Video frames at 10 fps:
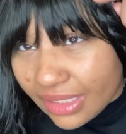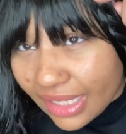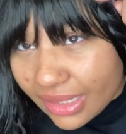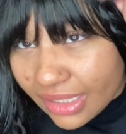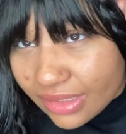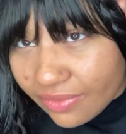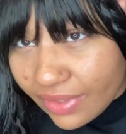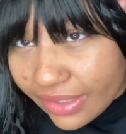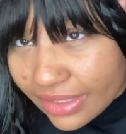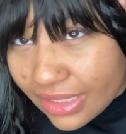like the
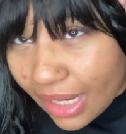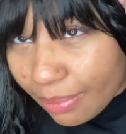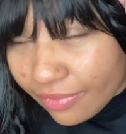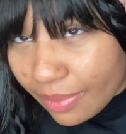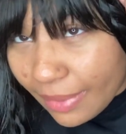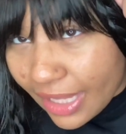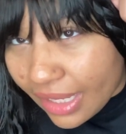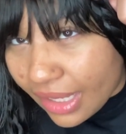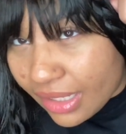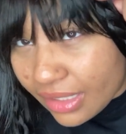very top of the
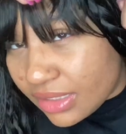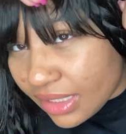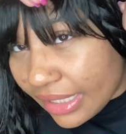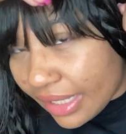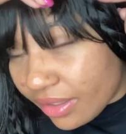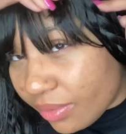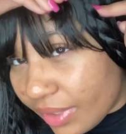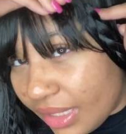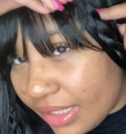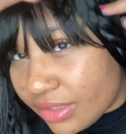bang together
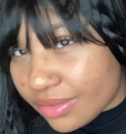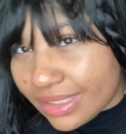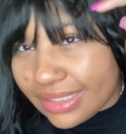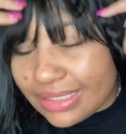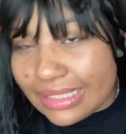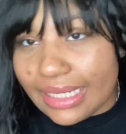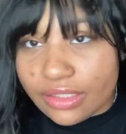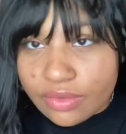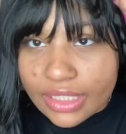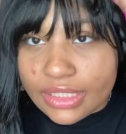with it, so it
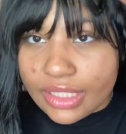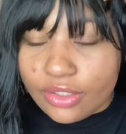stays right there.